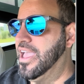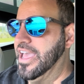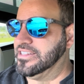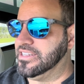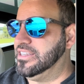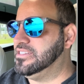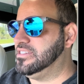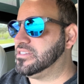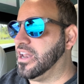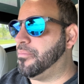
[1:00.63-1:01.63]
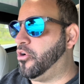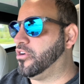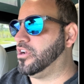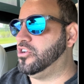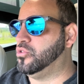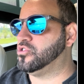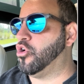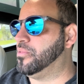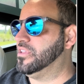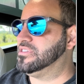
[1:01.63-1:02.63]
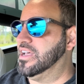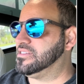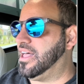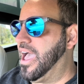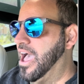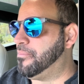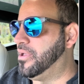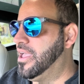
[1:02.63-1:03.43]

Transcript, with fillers: And it's an easy setup. All you're going to do is open the Tesla app